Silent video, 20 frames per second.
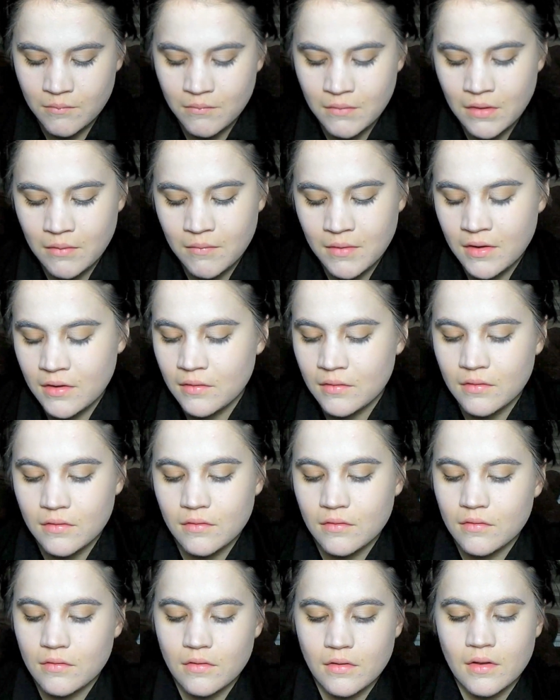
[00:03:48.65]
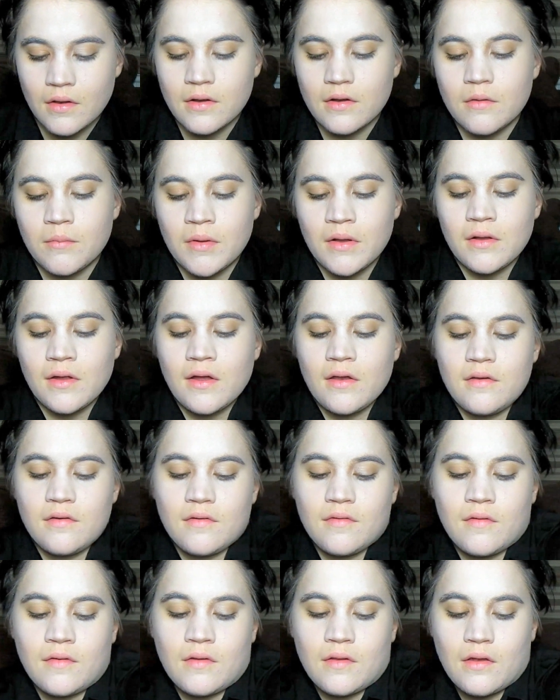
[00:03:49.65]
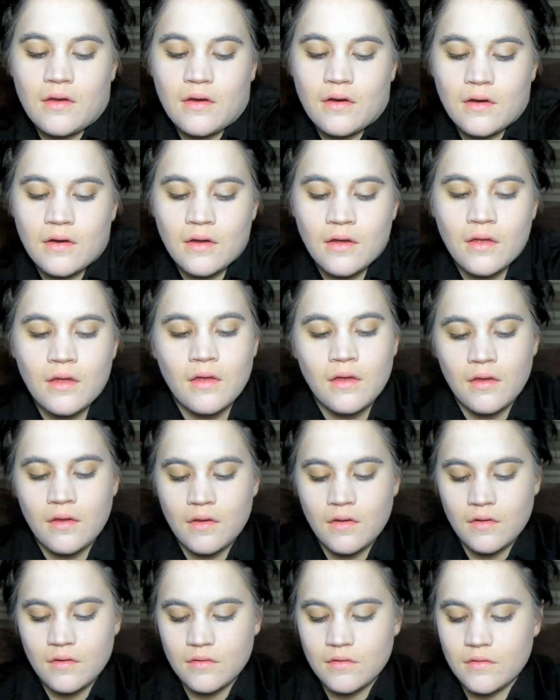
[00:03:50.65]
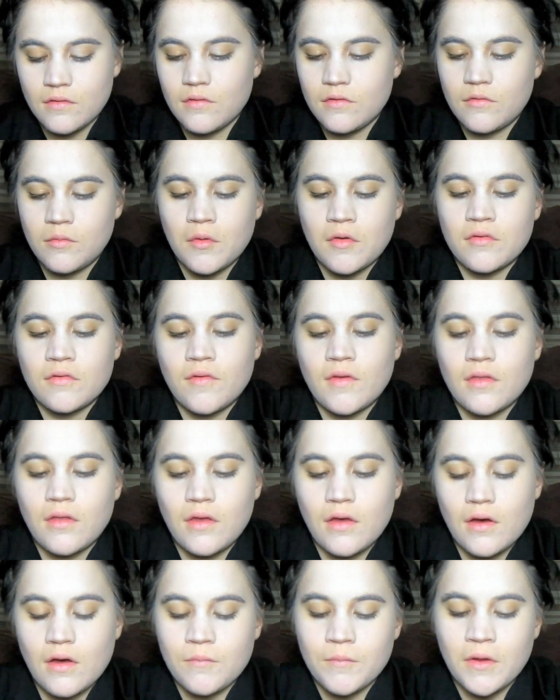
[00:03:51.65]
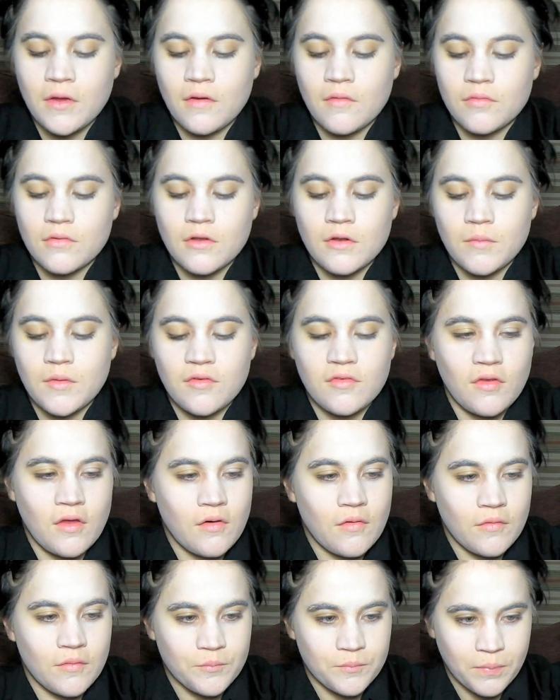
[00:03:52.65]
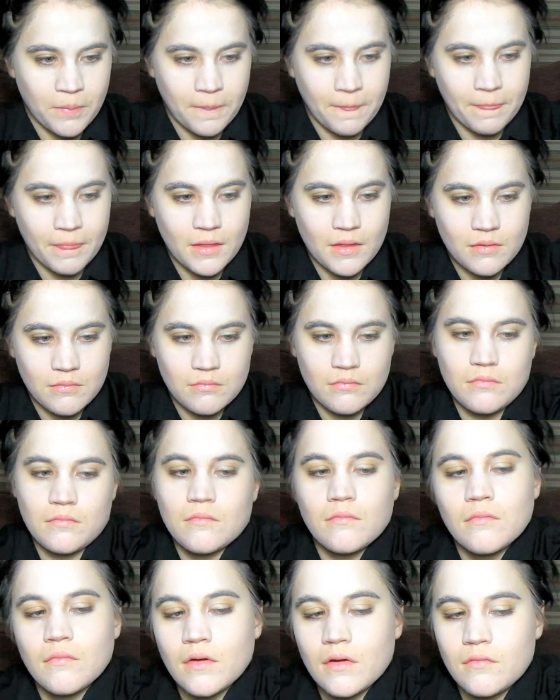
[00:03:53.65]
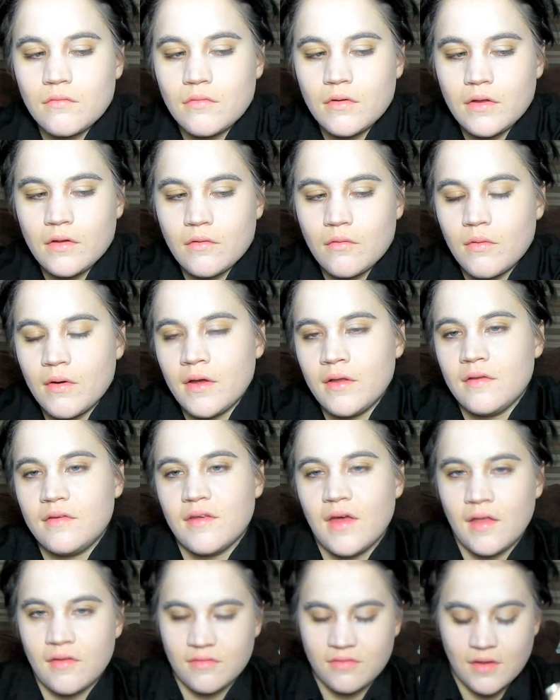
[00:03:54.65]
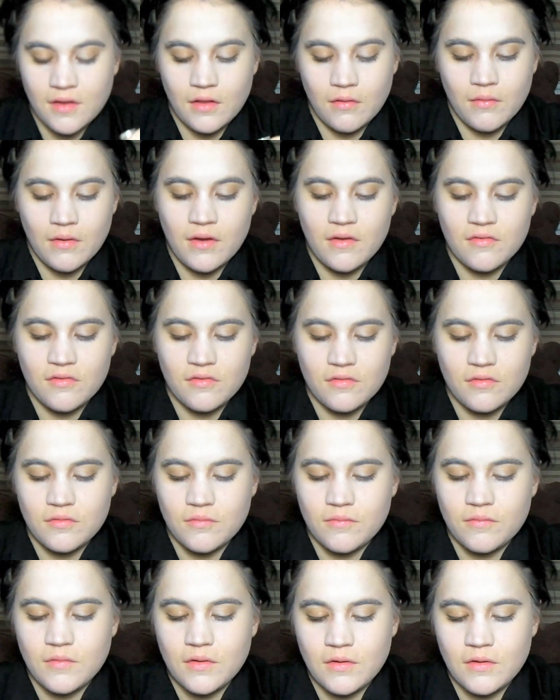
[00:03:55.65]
Make mine look a little bit lighter than they are. To be honest, I think the eye makeup's going to be so really quite intense anyways.